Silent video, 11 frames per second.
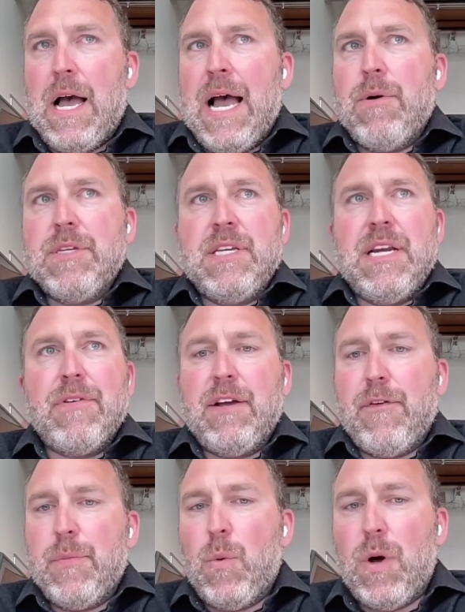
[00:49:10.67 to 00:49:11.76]
I was in
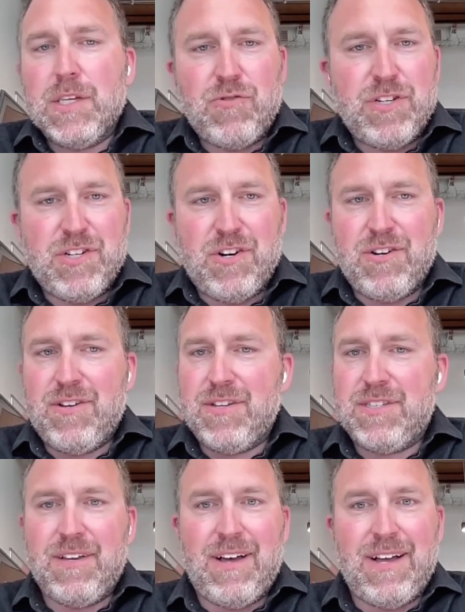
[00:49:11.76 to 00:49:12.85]
everything from the Wall Street
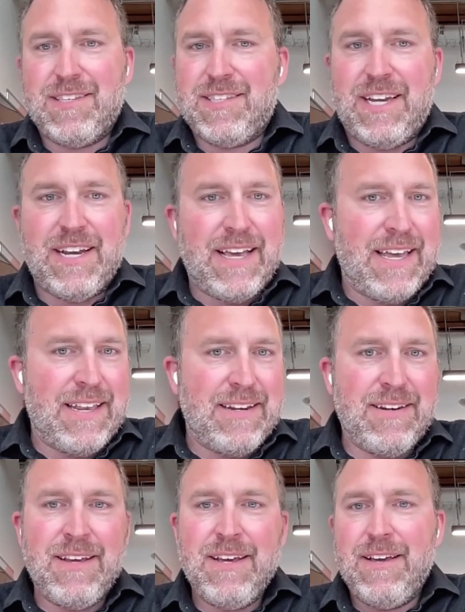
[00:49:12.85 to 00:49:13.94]
Journal to on
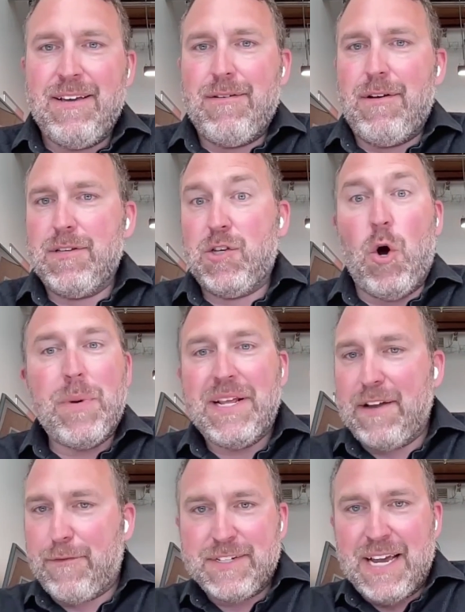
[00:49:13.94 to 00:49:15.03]
CNN, so
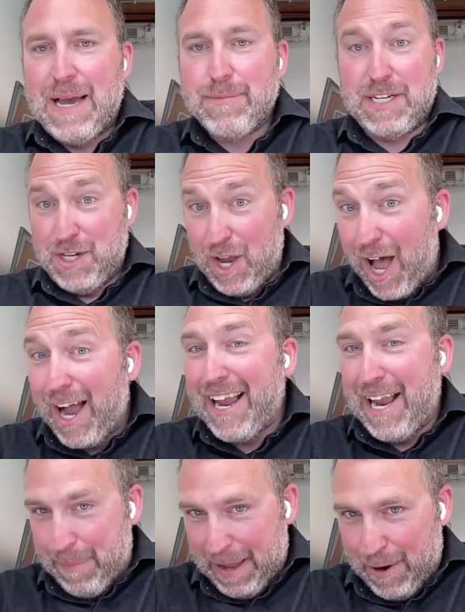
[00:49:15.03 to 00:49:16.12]
many different times, like
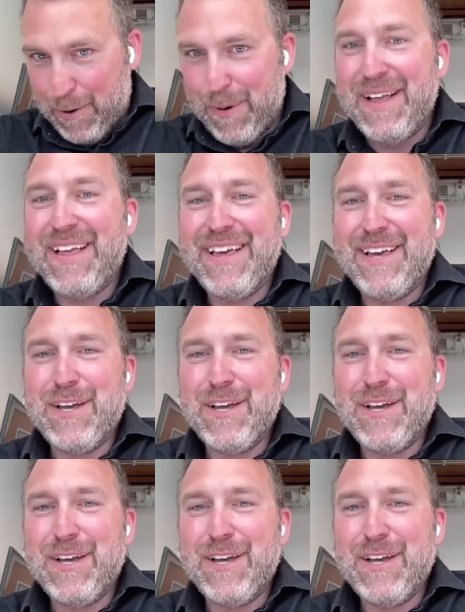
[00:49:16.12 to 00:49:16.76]
talking about